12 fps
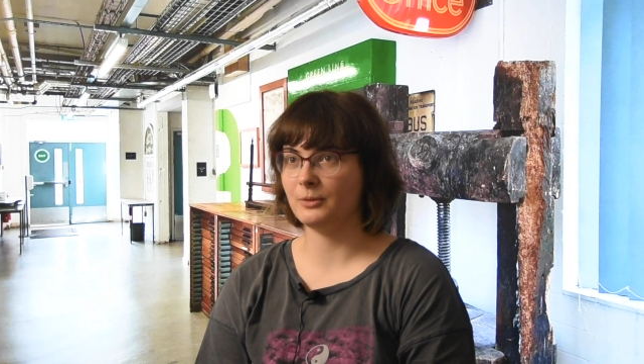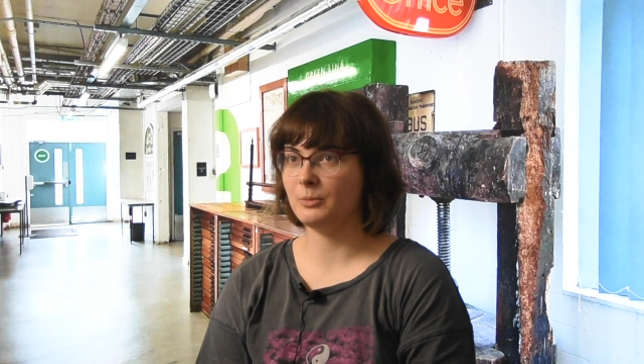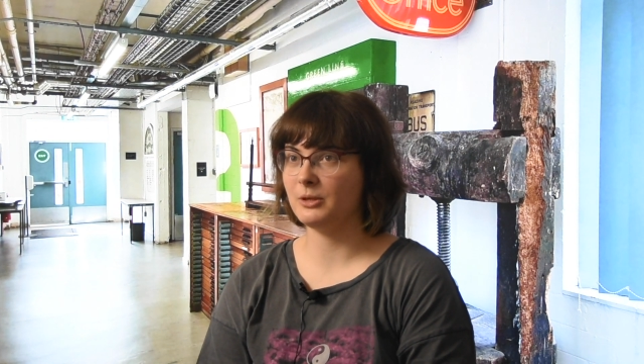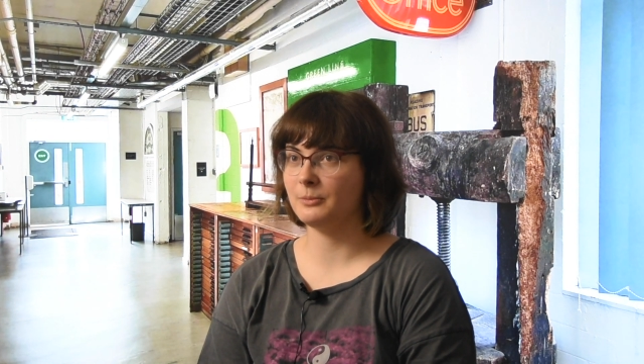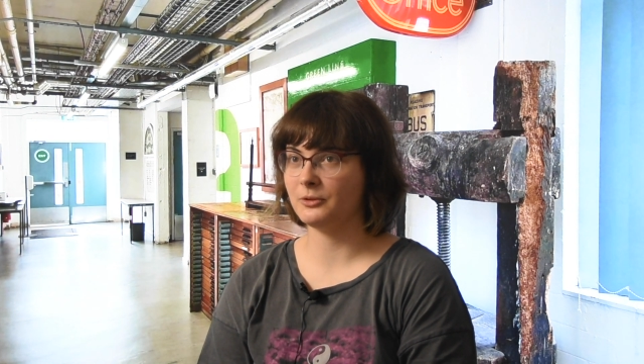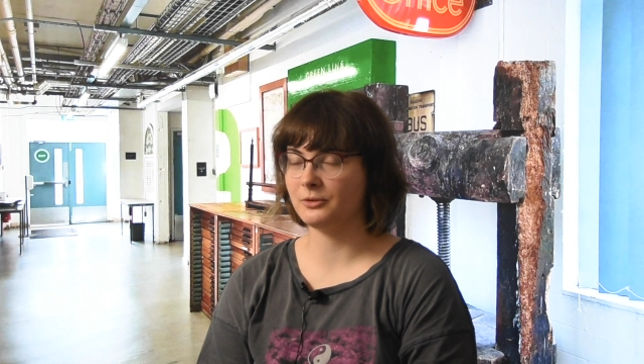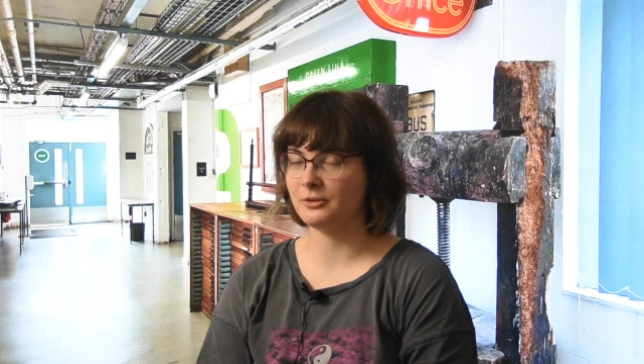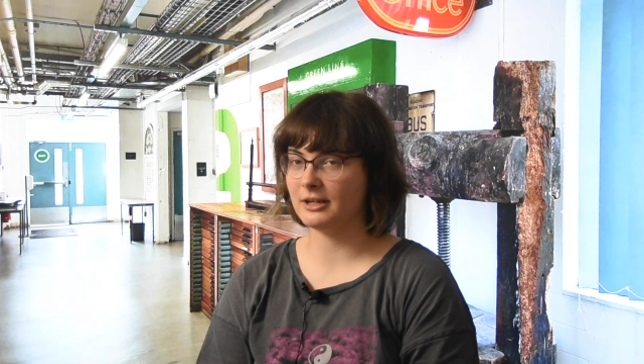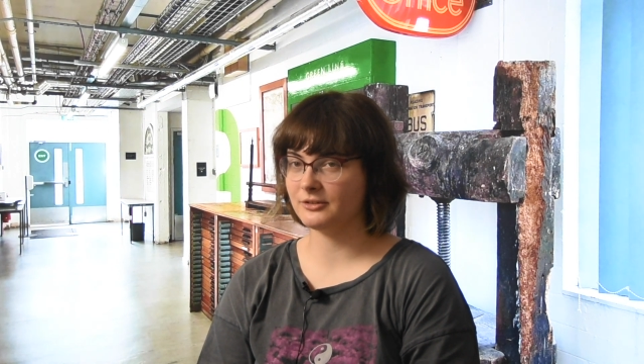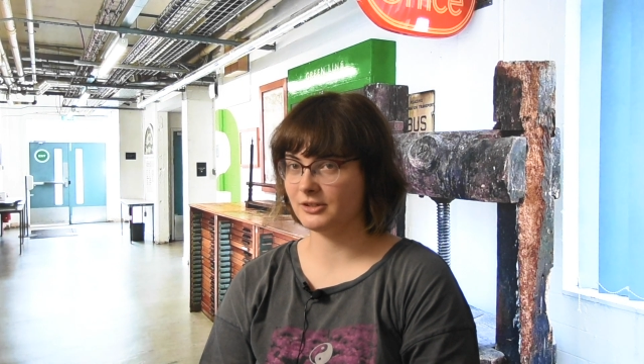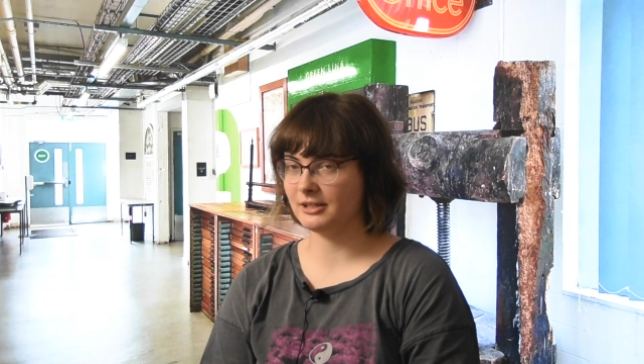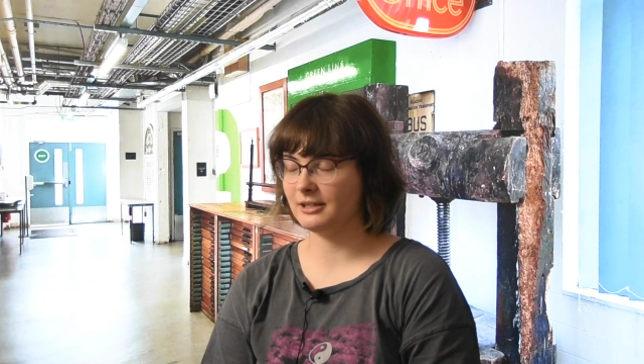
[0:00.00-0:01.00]
people who are
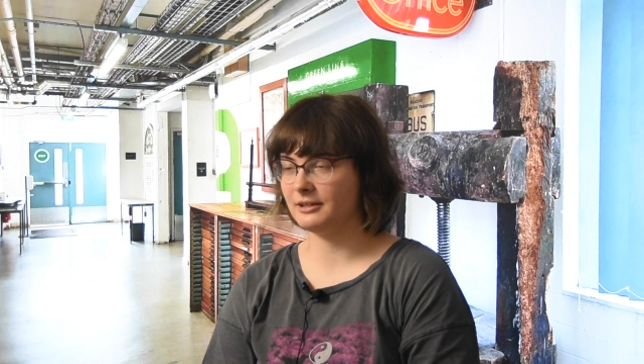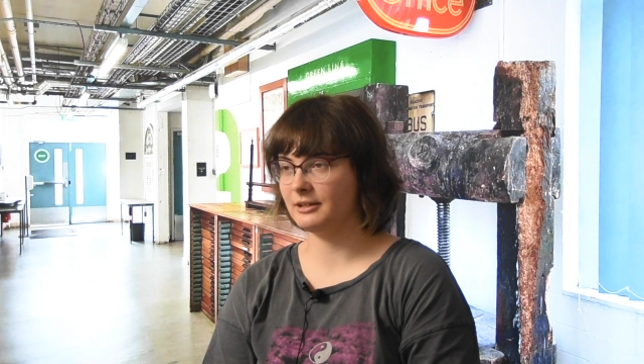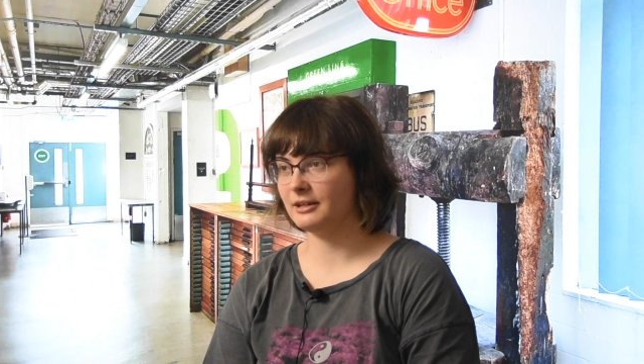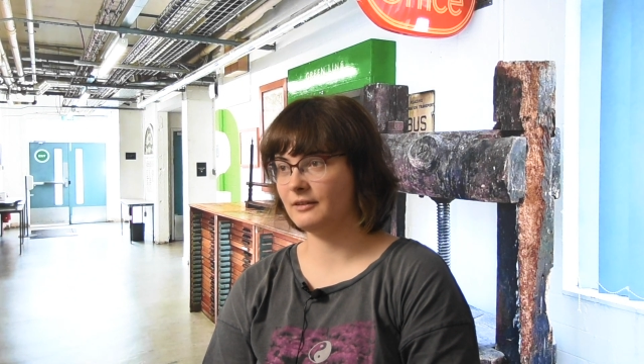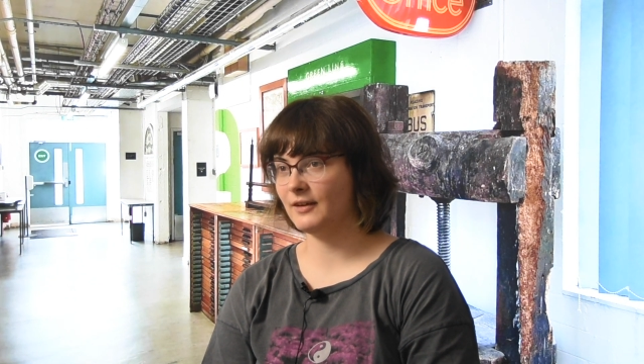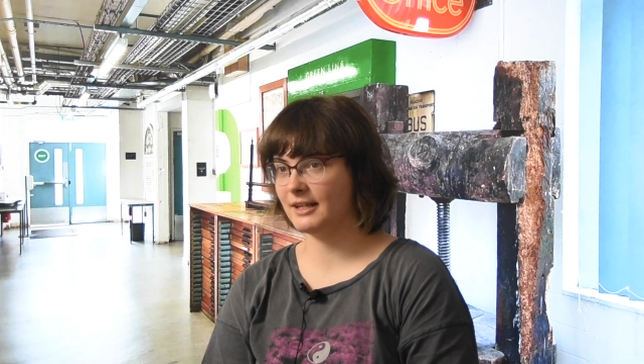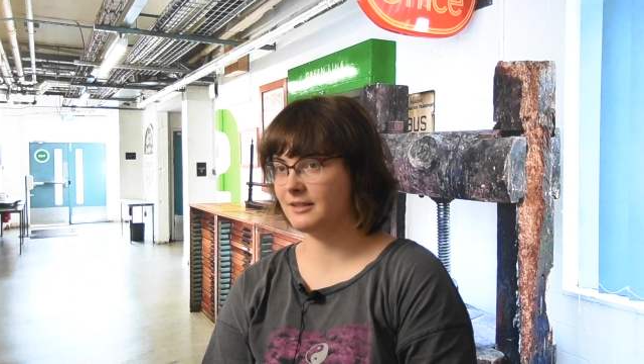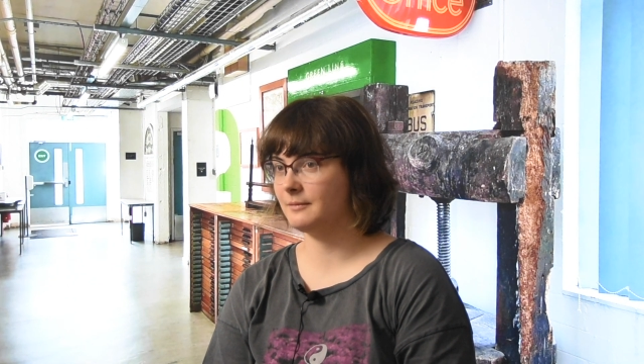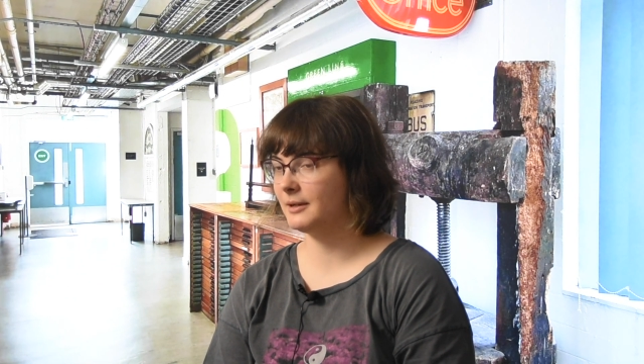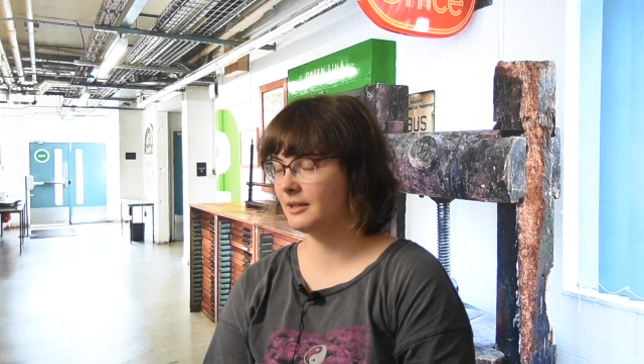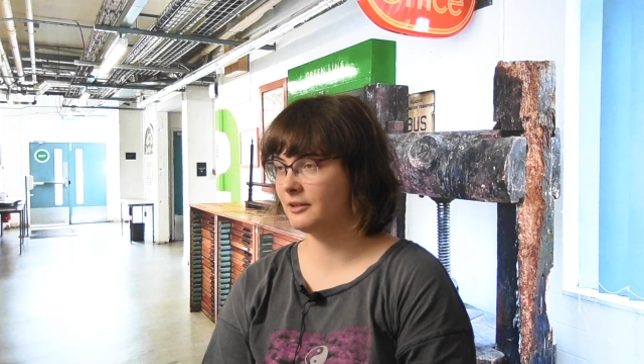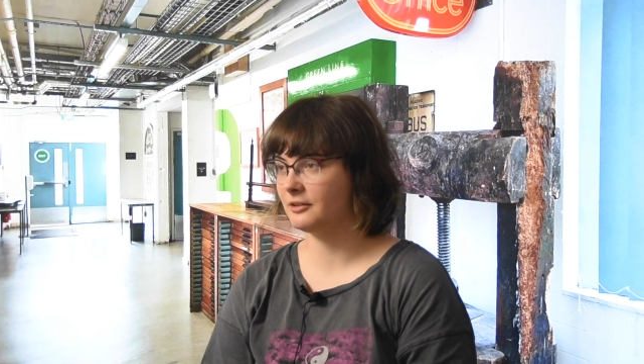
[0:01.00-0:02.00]
actually affected
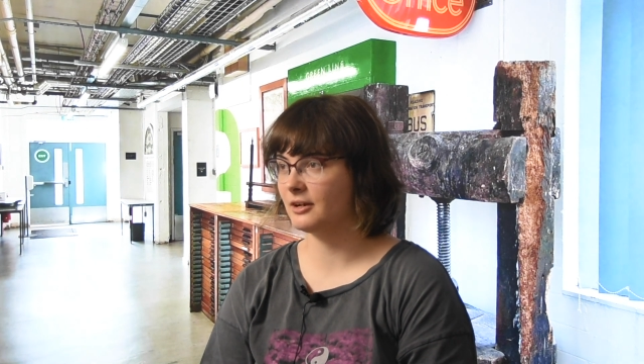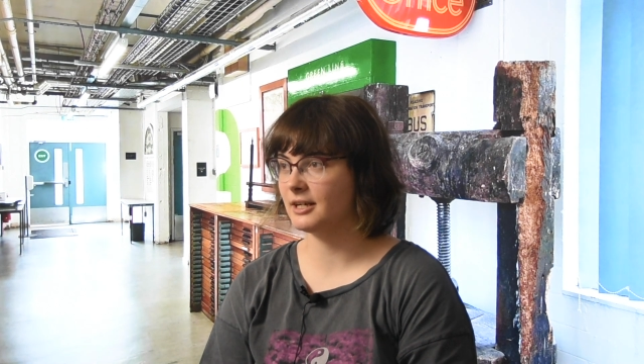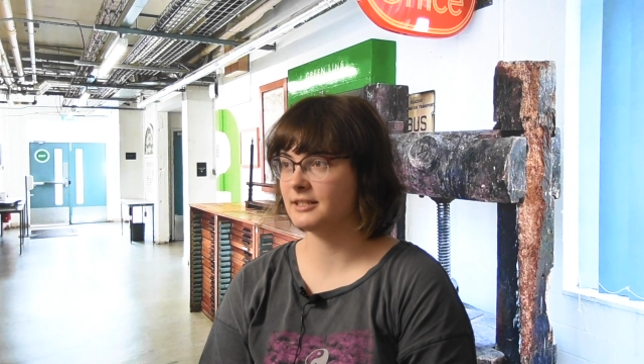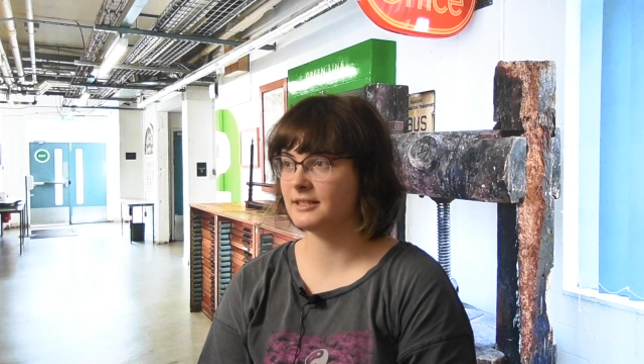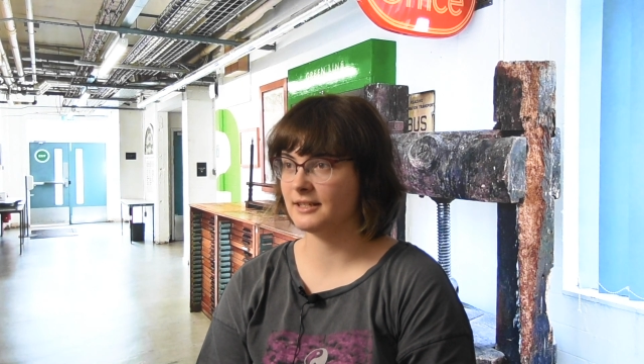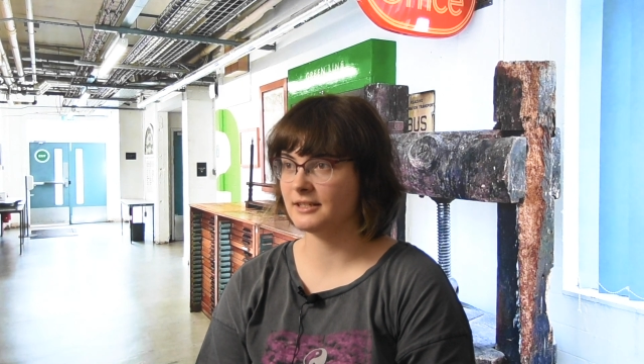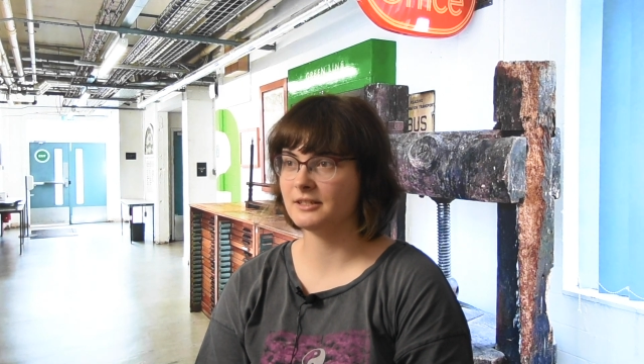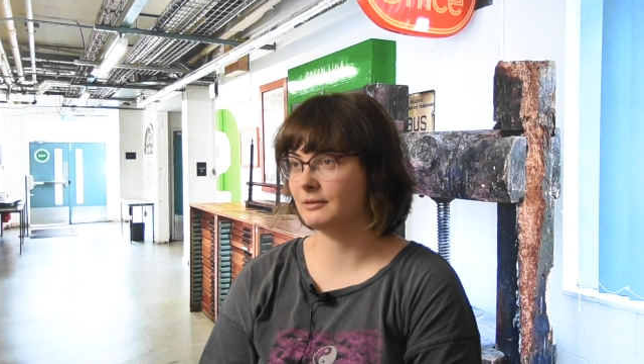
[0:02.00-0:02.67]
by the crisis.